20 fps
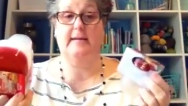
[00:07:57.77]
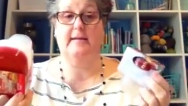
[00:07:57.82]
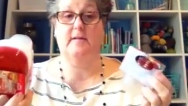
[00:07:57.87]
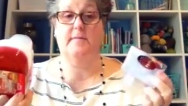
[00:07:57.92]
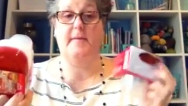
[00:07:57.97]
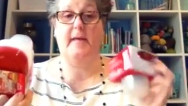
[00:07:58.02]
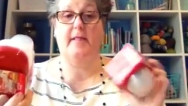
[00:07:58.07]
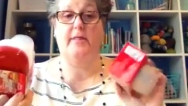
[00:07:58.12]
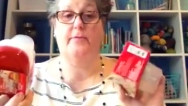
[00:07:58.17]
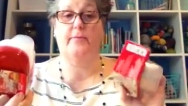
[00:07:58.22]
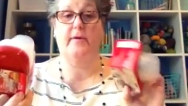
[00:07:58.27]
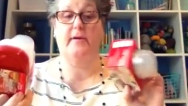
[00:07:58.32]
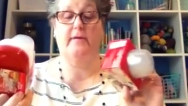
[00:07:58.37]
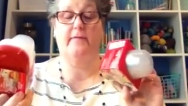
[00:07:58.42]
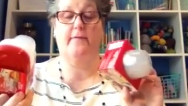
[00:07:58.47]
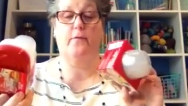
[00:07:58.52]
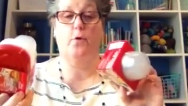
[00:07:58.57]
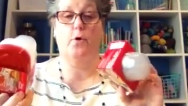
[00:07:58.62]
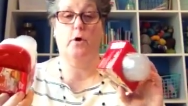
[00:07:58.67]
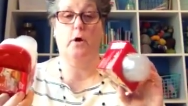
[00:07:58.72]
to spend $3
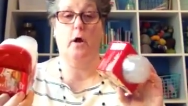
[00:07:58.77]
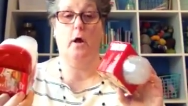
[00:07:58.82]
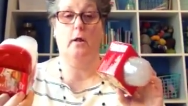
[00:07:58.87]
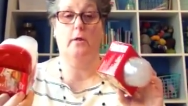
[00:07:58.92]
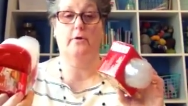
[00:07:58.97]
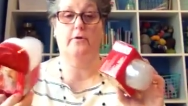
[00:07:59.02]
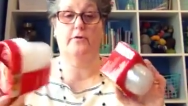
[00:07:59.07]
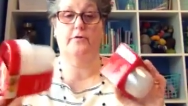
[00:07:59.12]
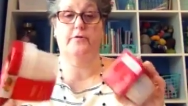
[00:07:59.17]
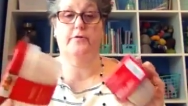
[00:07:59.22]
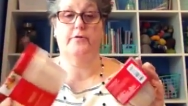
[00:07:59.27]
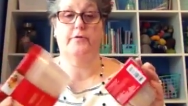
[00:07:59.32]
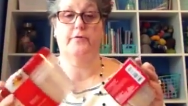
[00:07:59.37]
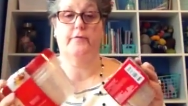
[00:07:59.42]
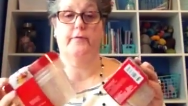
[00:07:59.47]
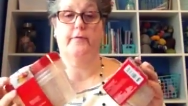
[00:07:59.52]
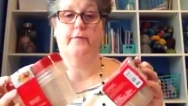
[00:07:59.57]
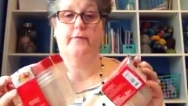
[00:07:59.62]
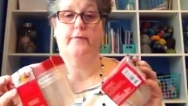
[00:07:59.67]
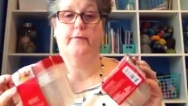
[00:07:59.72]
or $4
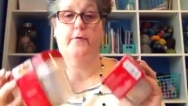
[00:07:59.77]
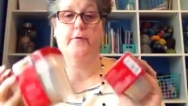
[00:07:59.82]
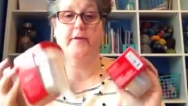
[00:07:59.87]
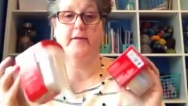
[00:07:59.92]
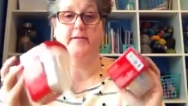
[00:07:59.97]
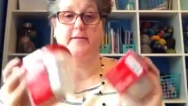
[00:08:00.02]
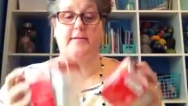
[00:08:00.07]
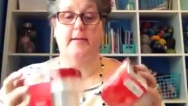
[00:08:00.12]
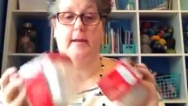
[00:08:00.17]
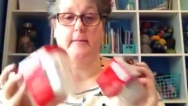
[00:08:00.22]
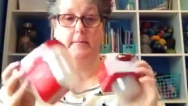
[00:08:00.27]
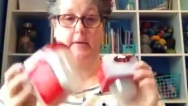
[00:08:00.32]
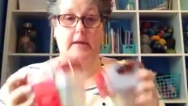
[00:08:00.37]
for the same